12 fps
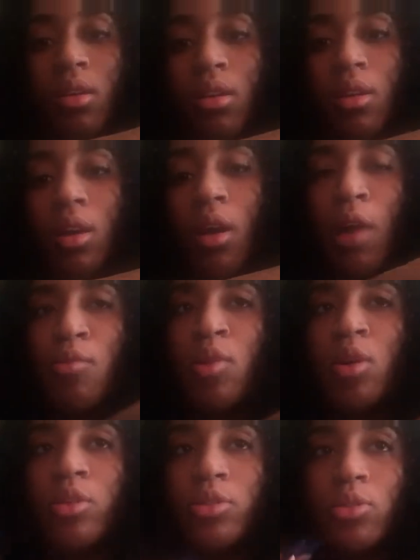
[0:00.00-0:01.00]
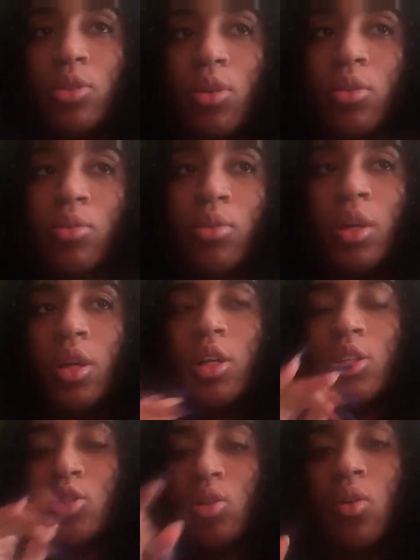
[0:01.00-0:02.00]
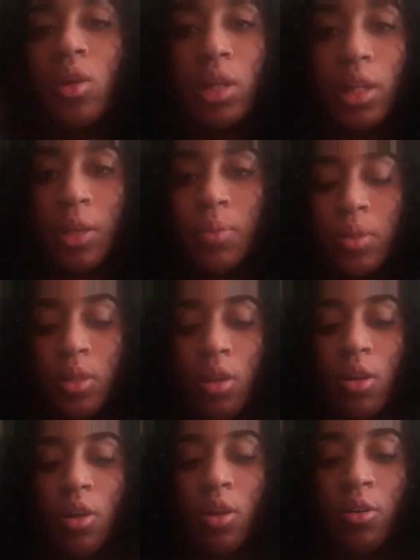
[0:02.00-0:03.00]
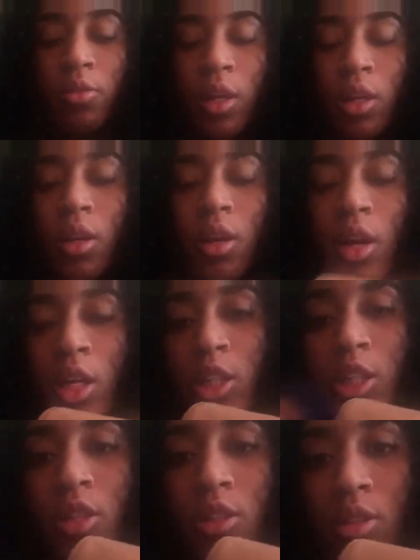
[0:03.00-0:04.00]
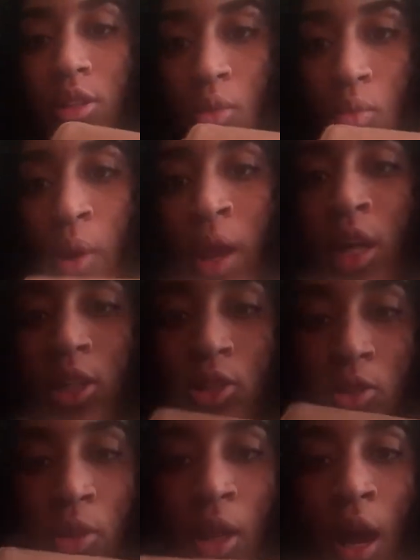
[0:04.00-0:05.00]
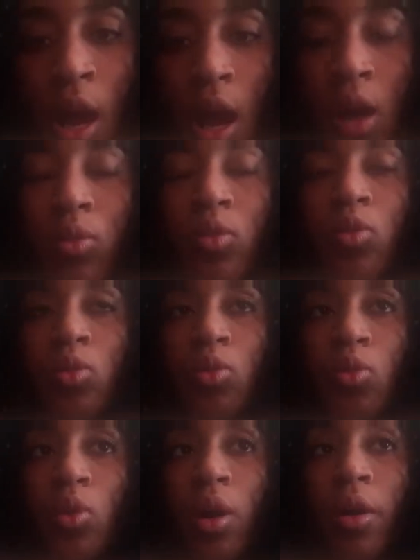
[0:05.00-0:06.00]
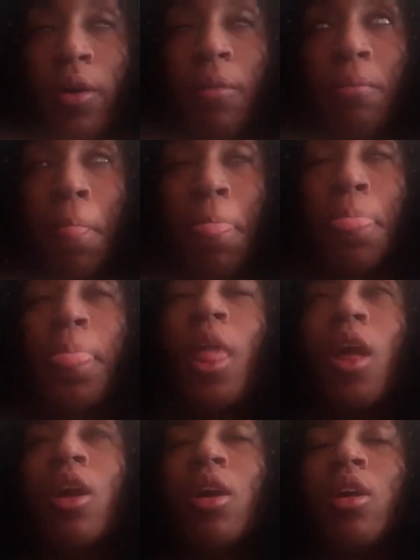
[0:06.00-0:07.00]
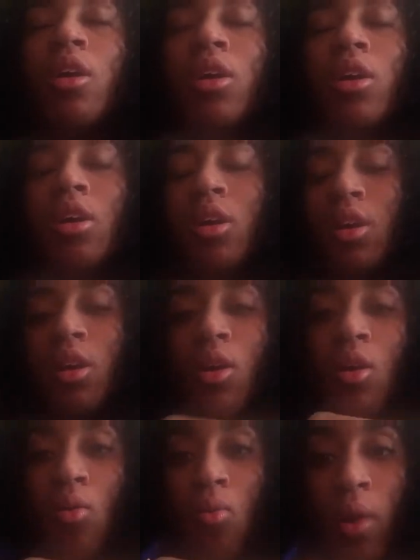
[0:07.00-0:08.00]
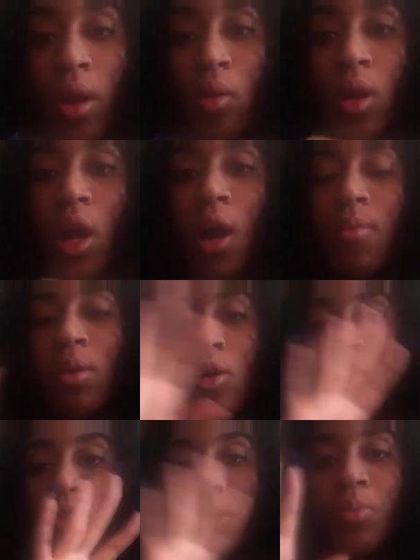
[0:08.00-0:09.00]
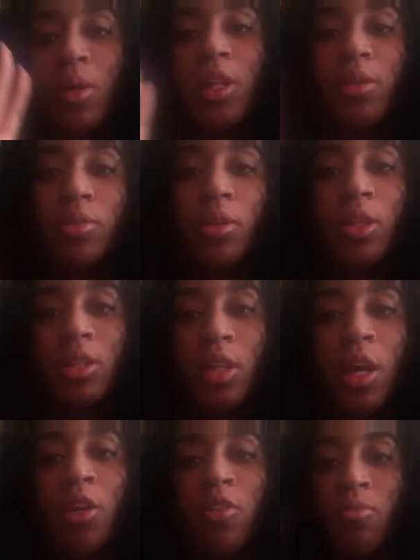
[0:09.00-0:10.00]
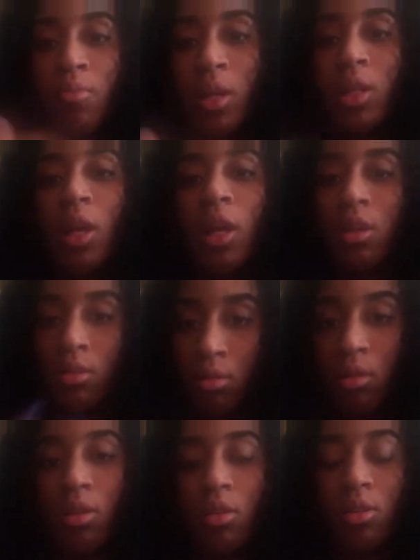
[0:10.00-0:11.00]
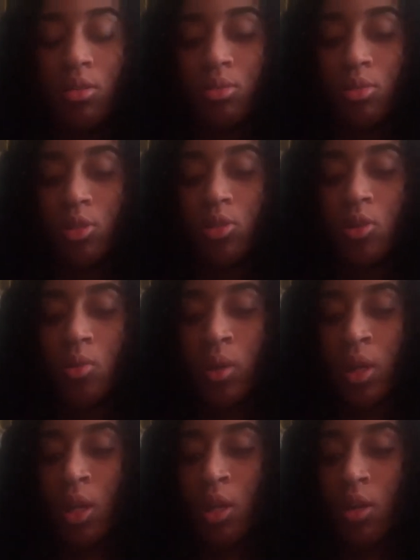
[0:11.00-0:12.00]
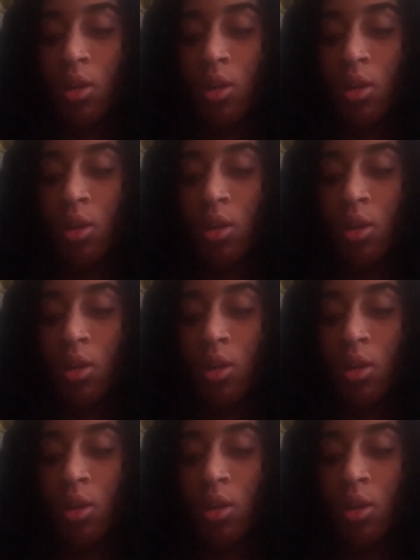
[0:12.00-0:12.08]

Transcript: yeah, I'm gonna also show clips of like each way I show y'all how to wear it. I'm gonna also put clips on the side of me, like, you know, showing it